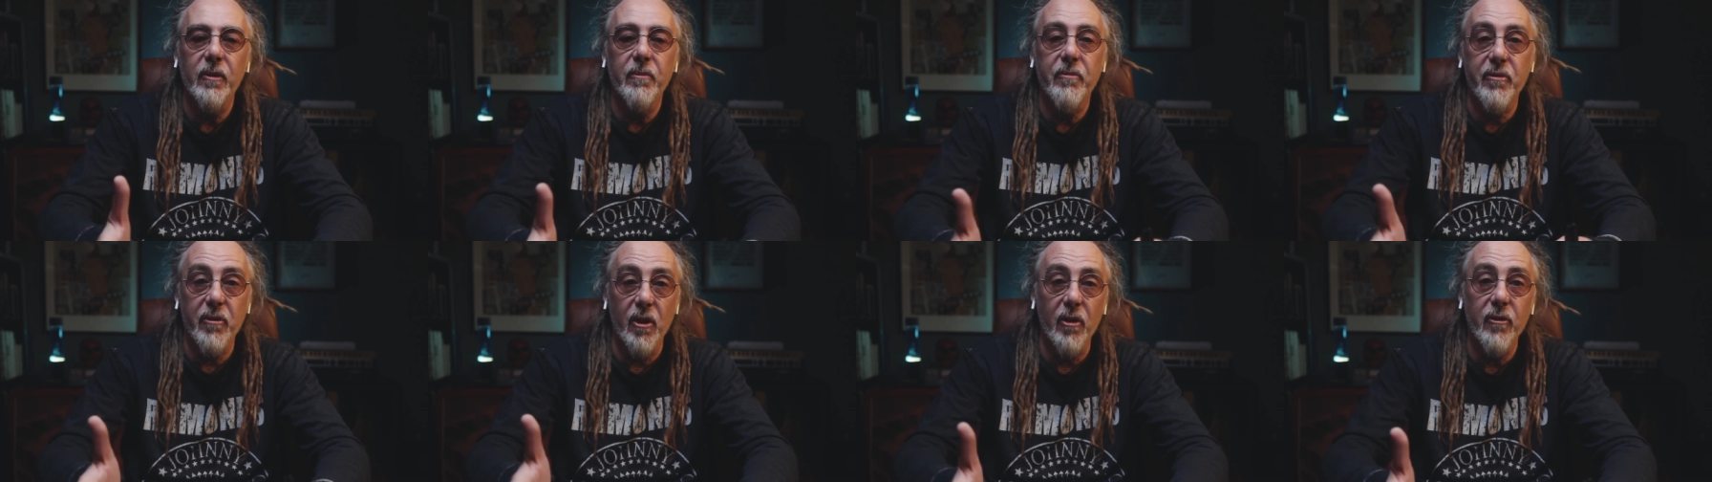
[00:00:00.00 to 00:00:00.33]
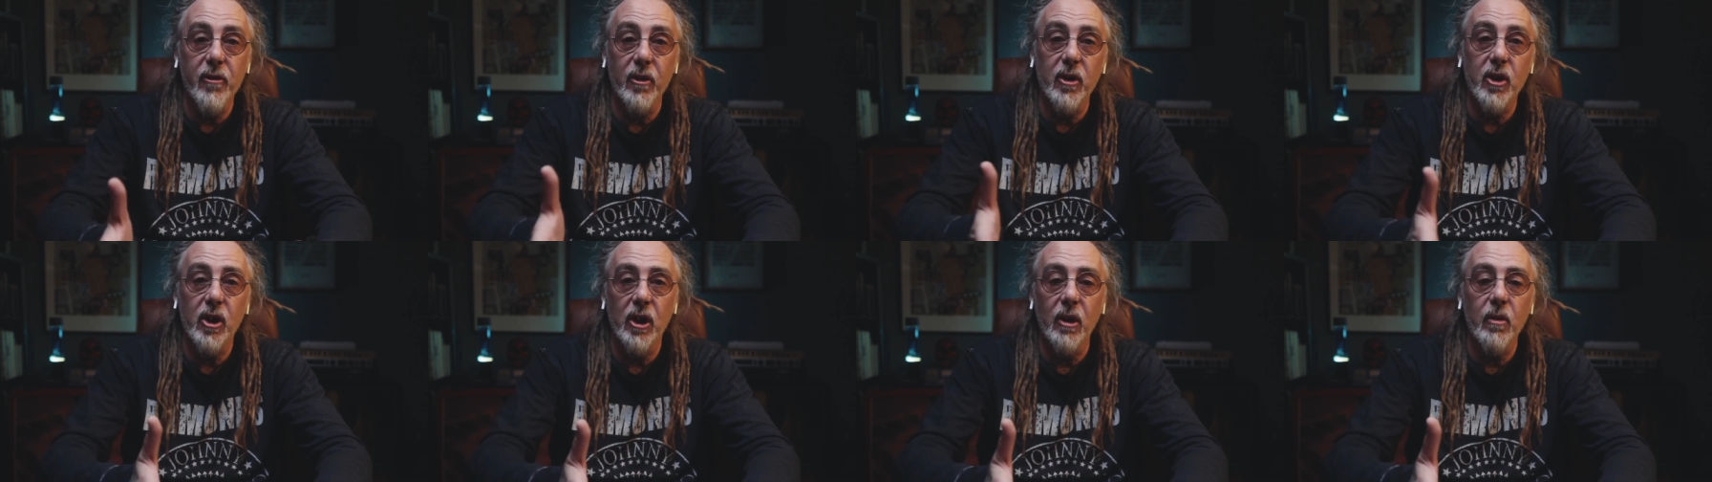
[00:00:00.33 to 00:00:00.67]

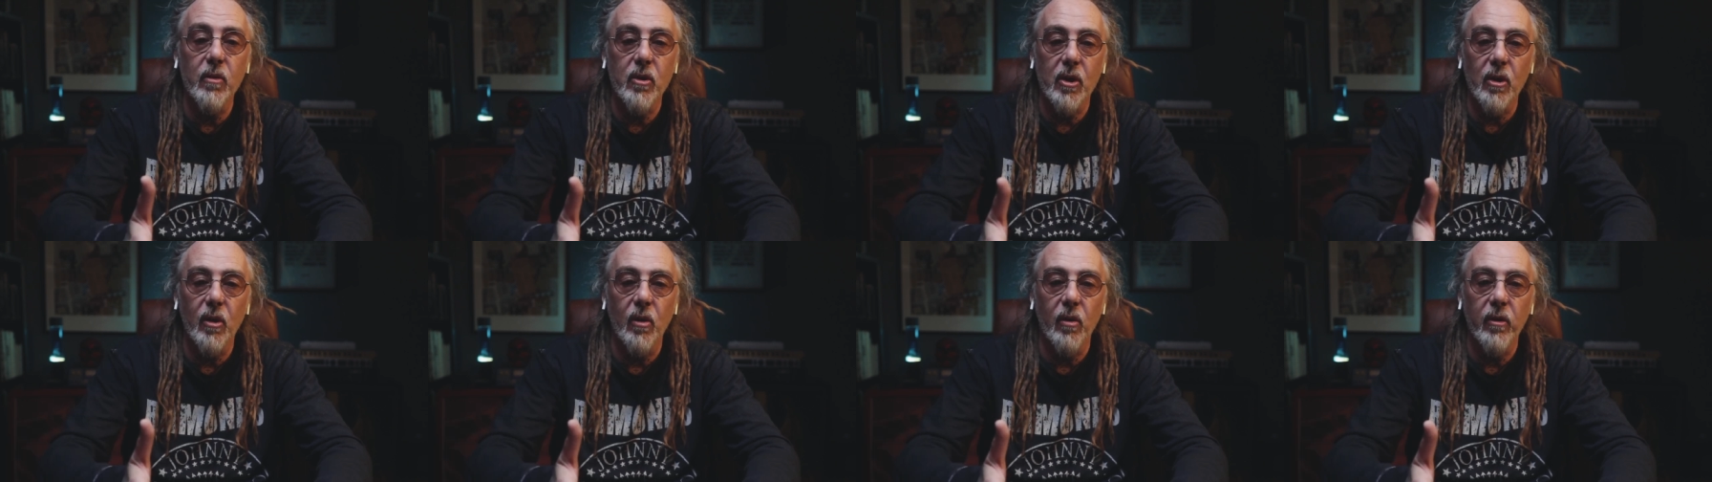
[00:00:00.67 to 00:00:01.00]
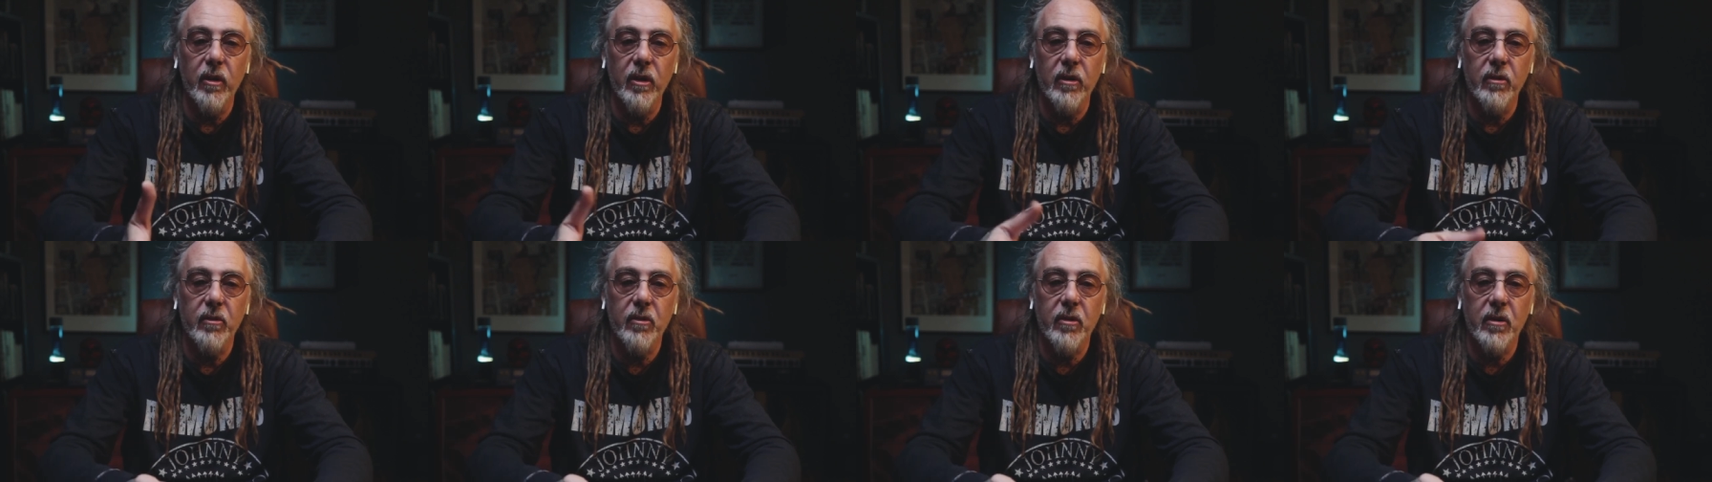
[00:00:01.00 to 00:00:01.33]
brother
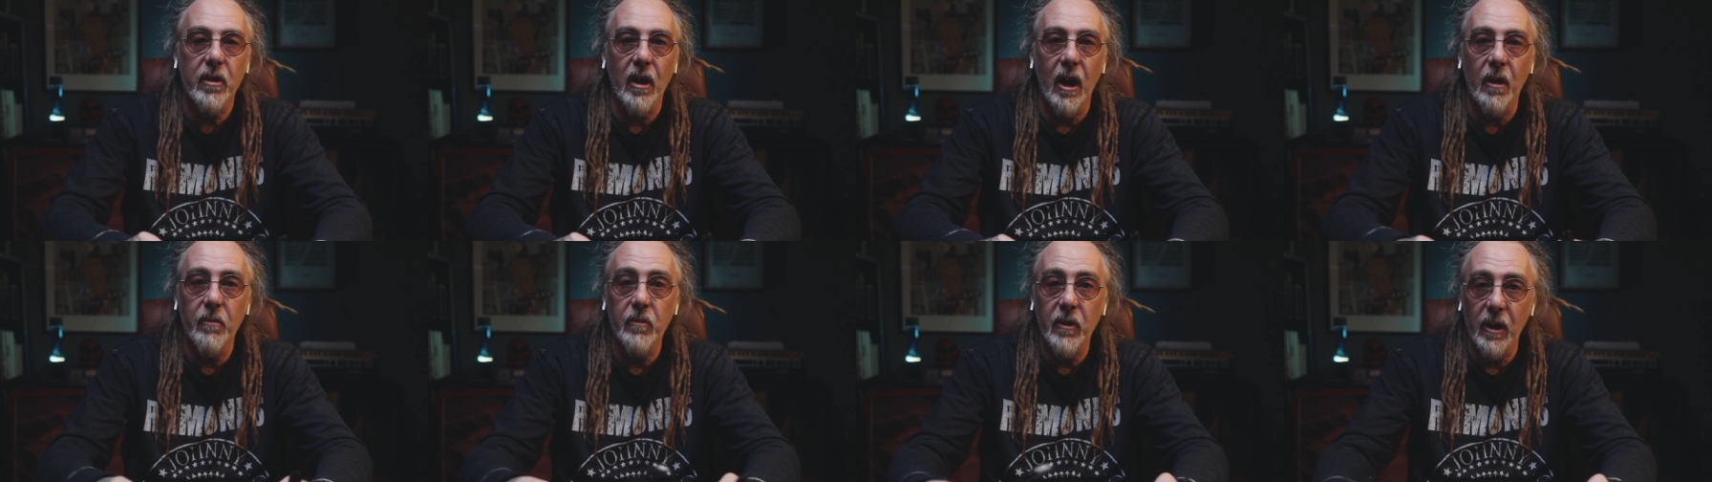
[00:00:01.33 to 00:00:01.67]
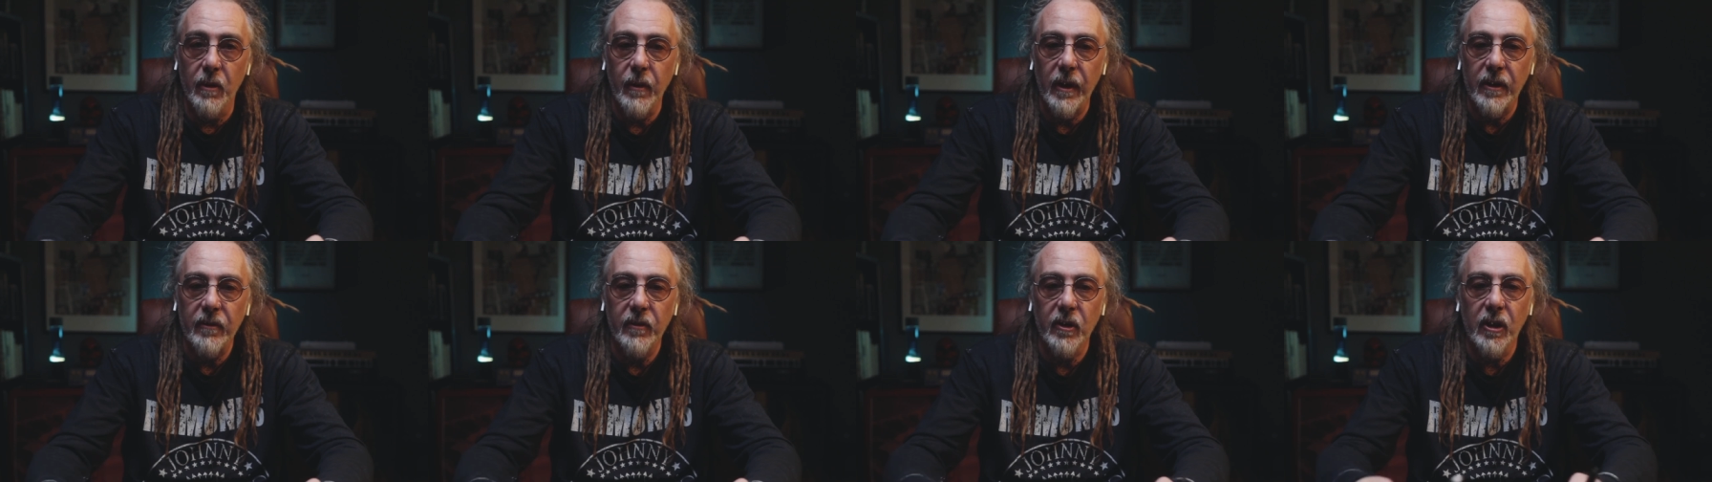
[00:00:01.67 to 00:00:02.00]
tutorials that I'm doing.